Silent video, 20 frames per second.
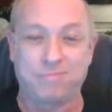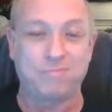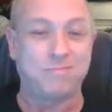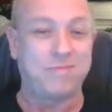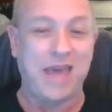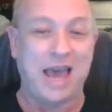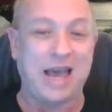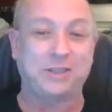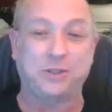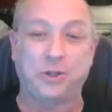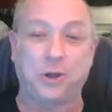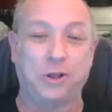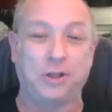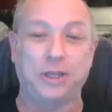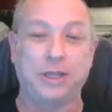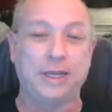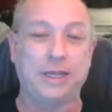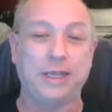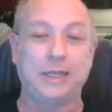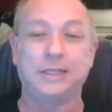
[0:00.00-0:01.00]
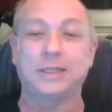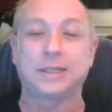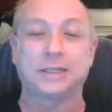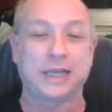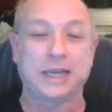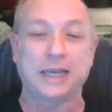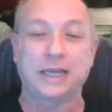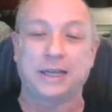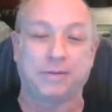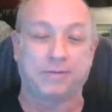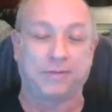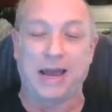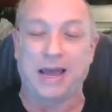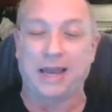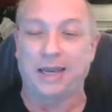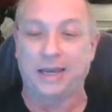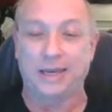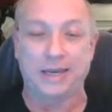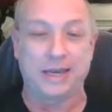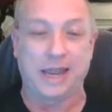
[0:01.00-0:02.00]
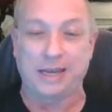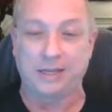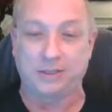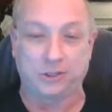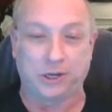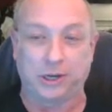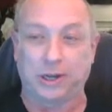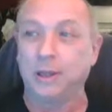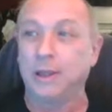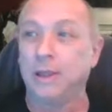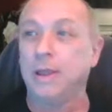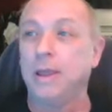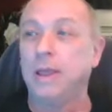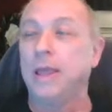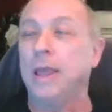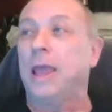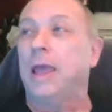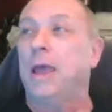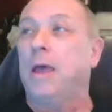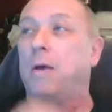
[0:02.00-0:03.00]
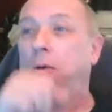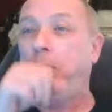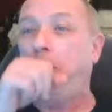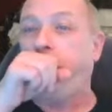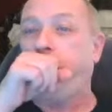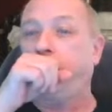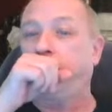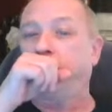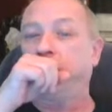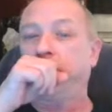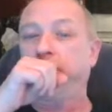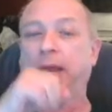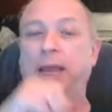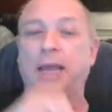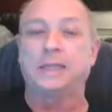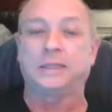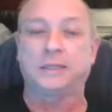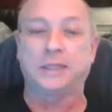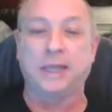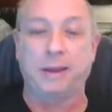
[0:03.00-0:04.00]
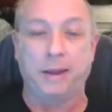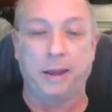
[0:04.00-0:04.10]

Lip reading: That's all you need to see in a violent nature. It's